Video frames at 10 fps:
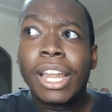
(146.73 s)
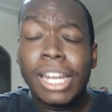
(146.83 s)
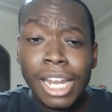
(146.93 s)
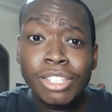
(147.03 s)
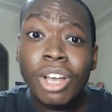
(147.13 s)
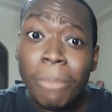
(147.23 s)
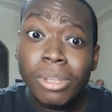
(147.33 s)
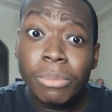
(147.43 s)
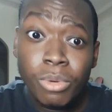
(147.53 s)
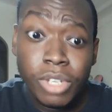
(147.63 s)
let's talk about
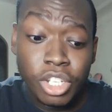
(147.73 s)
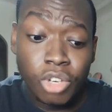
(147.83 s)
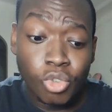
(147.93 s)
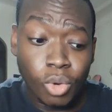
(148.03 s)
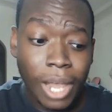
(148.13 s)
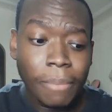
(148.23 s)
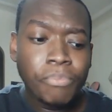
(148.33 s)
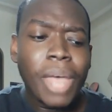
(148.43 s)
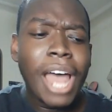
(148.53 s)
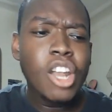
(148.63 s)
the movie in general. Like,
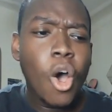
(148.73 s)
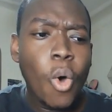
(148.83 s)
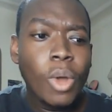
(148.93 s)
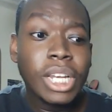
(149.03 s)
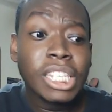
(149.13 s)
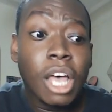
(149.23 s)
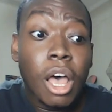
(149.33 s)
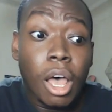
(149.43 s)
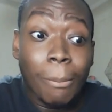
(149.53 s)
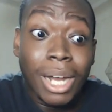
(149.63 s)
I know there's a
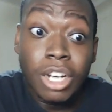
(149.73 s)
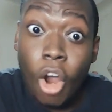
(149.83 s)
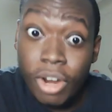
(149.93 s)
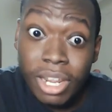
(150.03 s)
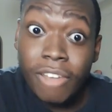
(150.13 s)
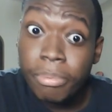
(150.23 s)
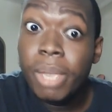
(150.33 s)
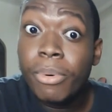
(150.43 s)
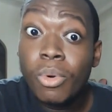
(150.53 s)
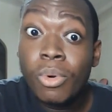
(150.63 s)
minority of
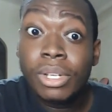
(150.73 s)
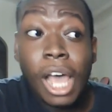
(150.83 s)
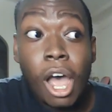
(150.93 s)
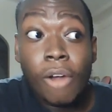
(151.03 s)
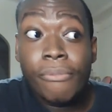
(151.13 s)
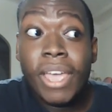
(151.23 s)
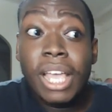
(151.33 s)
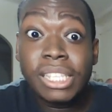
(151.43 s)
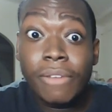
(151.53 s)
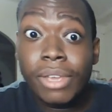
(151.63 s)
people that are
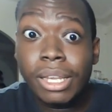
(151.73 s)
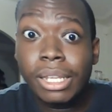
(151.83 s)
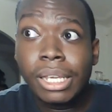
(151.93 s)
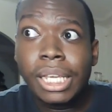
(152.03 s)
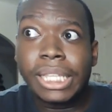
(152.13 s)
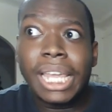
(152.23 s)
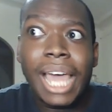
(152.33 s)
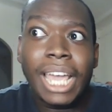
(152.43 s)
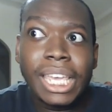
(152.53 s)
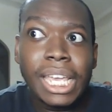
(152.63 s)
fans of it. They
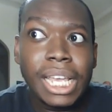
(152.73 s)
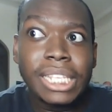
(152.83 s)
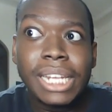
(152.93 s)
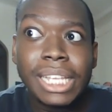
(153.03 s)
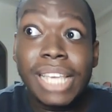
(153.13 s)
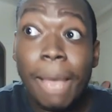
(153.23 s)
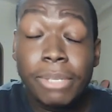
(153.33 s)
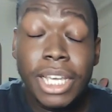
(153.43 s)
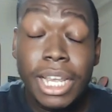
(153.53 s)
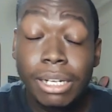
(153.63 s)
like it. It's in their top
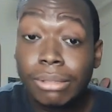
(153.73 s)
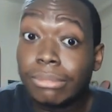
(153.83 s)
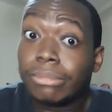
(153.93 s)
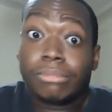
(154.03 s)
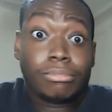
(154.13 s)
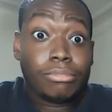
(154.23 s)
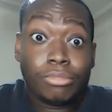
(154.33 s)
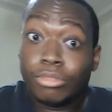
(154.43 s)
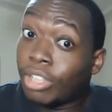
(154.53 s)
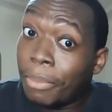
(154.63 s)
10.
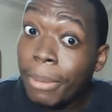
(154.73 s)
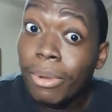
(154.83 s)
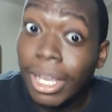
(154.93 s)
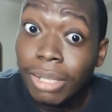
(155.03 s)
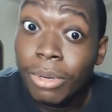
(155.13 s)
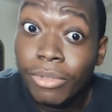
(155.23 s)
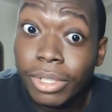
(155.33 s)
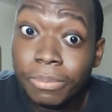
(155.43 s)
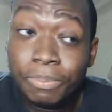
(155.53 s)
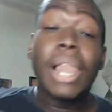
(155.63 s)
Some people like the movie.
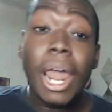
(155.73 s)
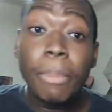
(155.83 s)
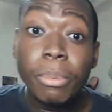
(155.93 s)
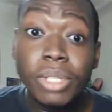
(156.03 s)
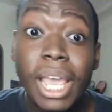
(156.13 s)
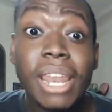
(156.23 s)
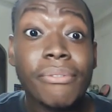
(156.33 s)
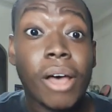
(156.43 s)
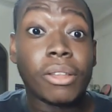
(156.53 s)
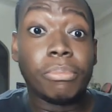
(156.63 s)
A lot of people say it didn't
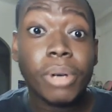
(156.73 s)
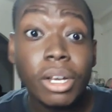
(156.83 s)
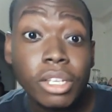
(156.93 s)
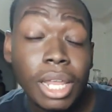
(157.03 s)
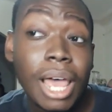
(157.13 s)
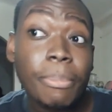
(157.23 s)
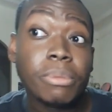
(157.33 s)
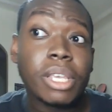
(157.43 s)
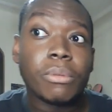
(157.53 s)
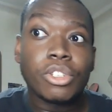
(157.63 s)
follow the book. A lot of people
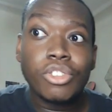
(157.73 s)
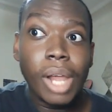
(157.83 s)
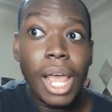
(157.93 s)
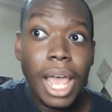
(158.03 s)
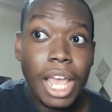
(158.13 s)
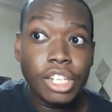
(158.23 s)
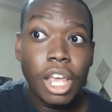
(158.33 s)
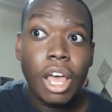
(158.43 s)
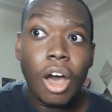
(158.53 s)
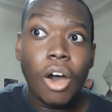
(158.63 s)
say it was trash.
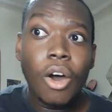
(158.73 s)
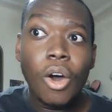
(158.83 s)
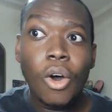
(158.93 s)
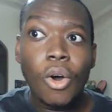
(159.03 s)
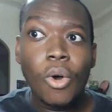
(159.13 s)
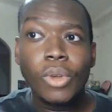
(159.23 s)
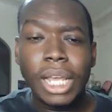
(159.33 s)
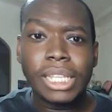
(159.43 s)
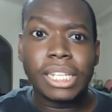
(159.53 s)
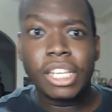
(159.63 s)
Oh,
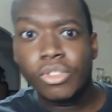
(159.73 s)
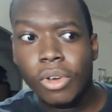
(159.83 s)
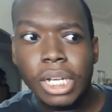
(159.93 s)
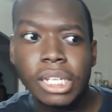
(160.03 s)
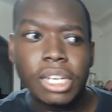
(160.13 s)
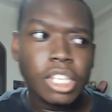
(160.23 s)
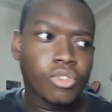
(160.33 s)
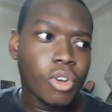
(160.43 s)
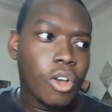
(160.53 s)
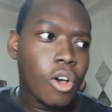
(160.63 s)
they did this wrong. They did this
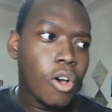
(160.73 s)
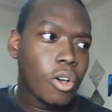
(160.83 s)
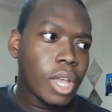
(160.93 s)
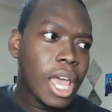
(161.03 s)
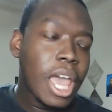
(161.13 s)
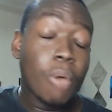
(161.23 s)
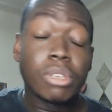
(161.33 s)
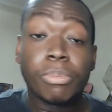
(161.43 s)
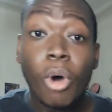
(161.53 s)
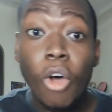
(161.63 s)
wrong. It
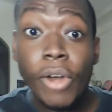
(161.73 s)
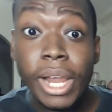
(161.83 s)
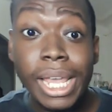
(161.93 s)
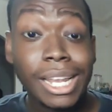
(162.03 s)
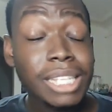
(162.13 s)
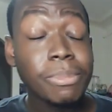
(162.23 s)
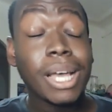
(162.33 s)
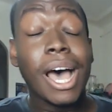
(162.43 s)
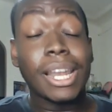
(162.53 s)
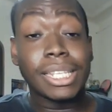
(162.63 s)
was boring. And let's be
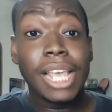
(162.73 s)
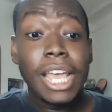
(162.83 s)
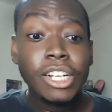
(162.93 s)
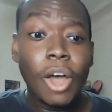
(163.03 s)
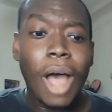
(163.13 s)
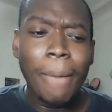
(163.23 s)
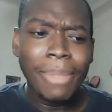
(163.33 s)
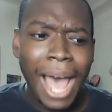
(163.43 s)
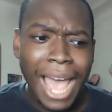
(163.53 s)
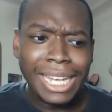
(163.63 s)
honest. You know, I'm
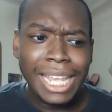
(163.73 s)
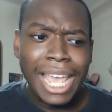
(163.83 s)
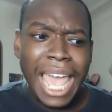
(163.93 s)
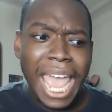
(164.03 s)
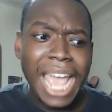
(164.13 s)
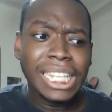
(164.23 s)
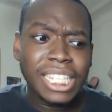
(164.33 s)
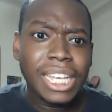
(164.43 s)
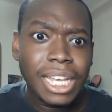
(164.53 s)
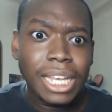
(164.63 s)
not
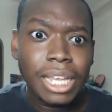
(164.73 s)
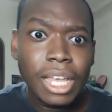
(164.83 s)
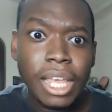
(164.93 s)
into